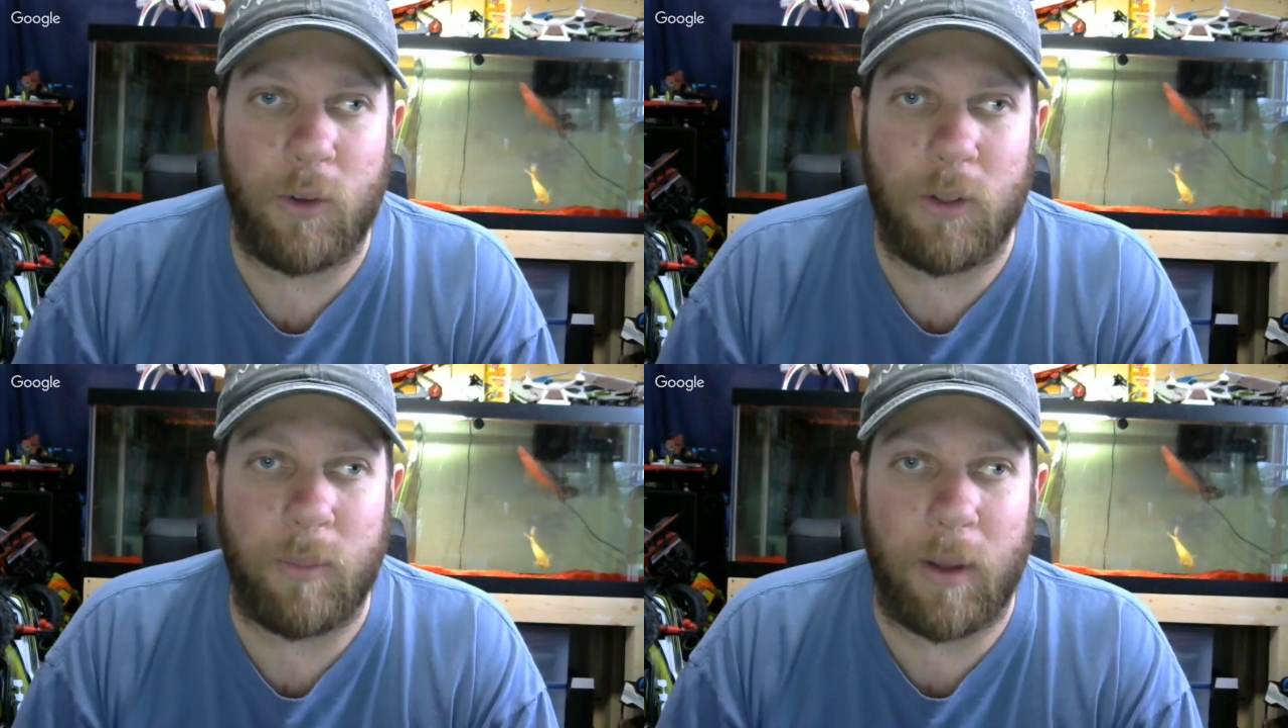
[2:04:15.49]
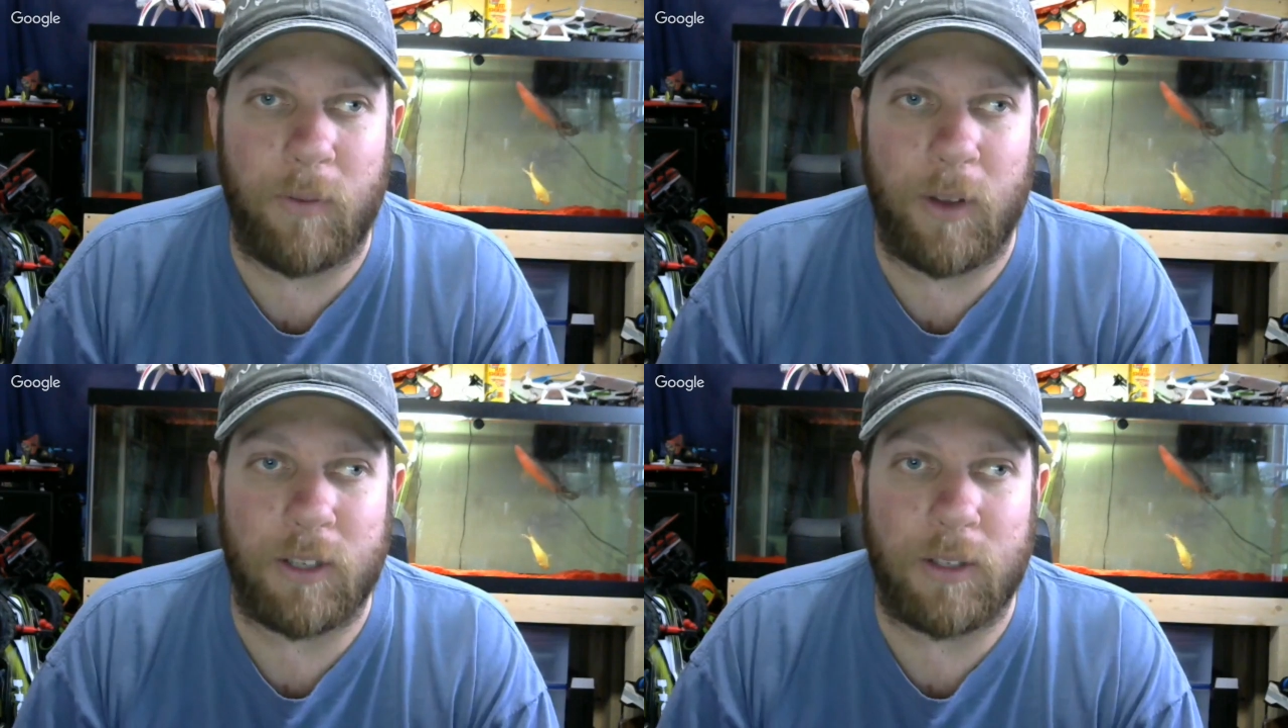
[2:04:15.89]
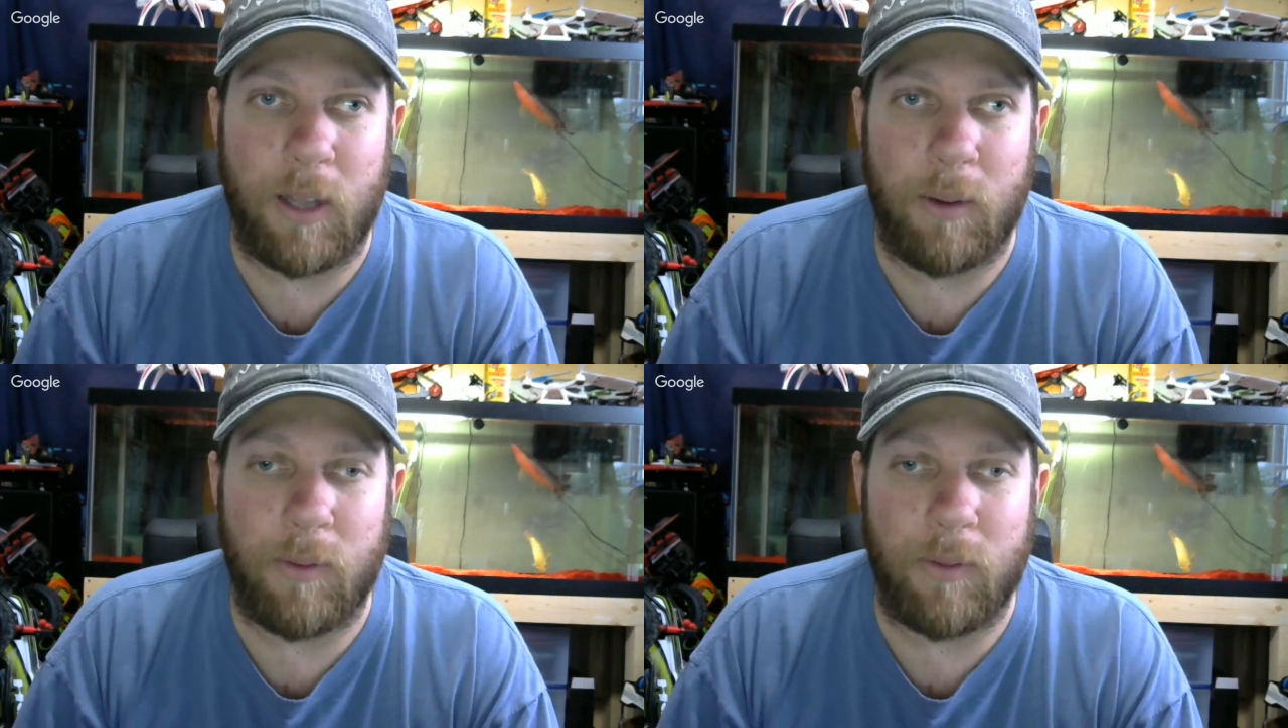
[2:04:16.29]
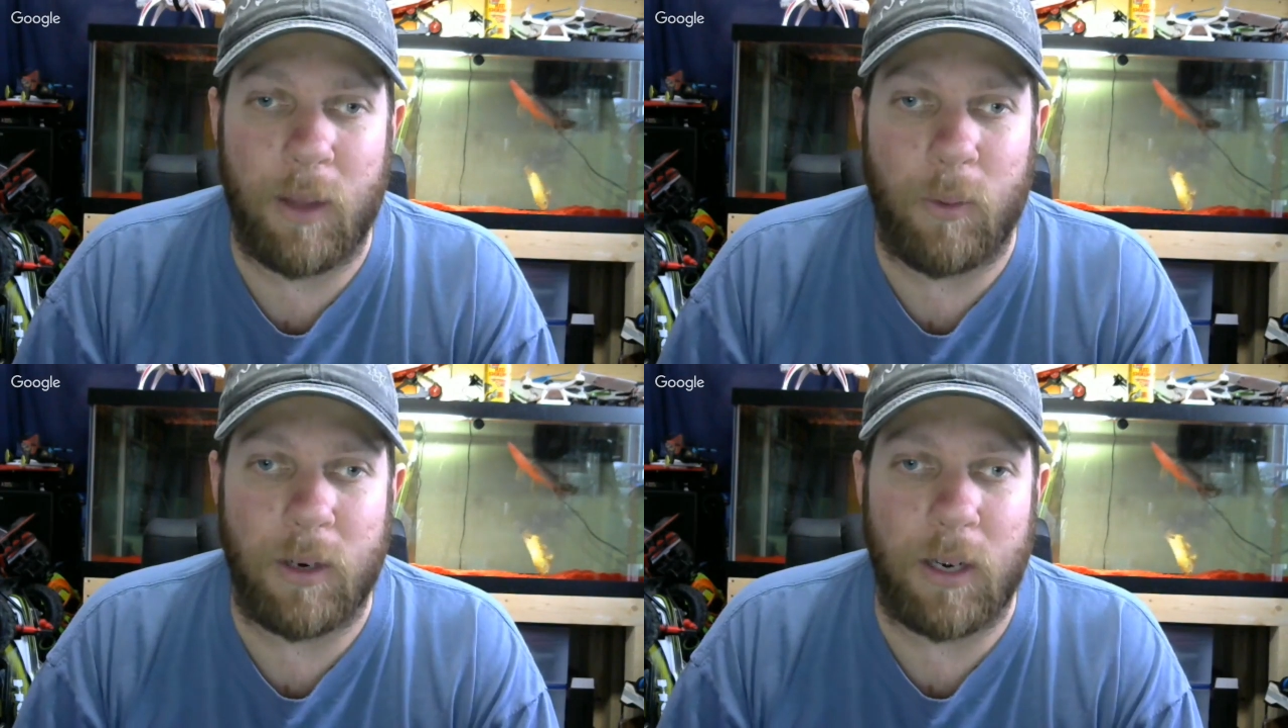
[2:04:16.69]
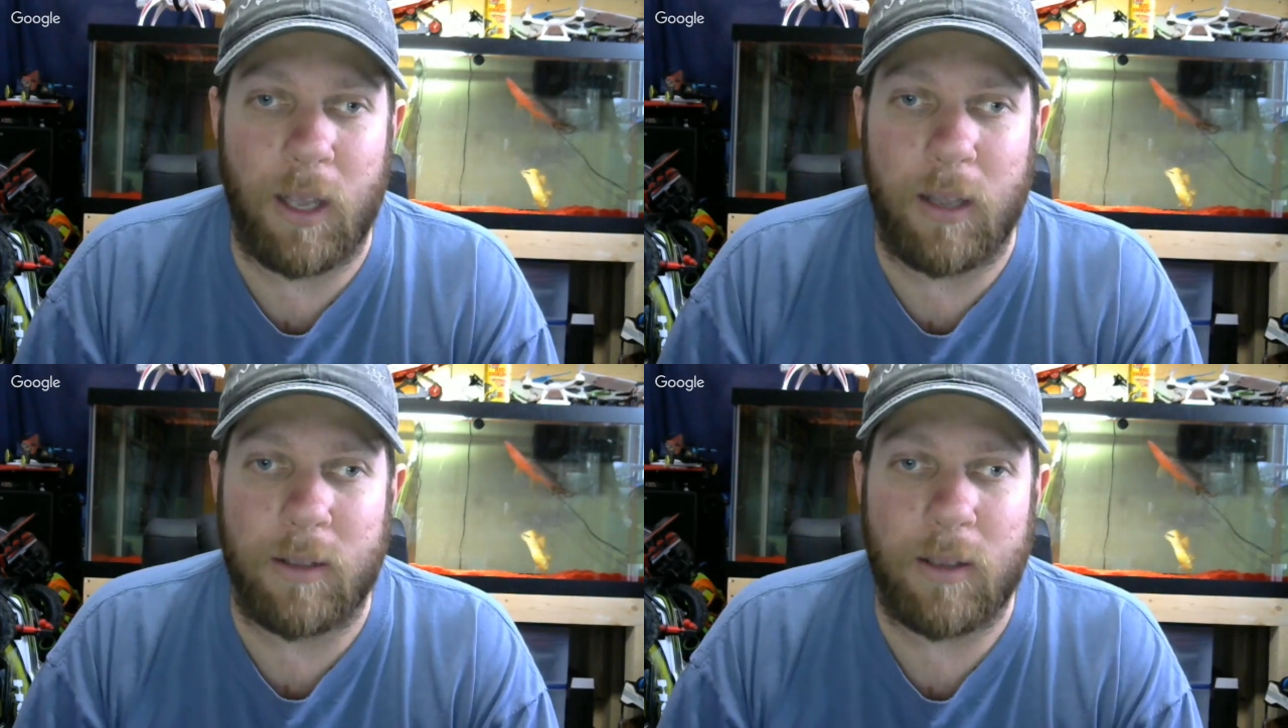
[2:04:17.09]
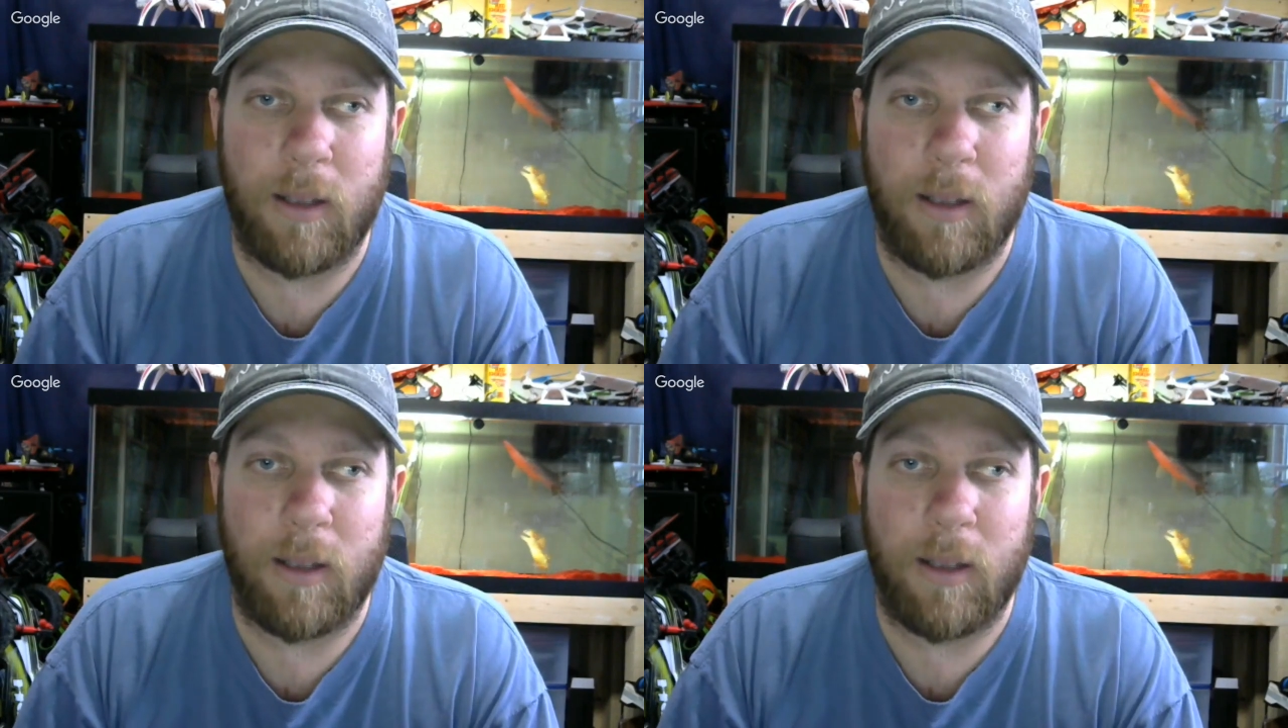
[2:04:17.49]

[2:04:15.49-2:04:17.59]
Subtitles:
then my fish they wouldn't eat.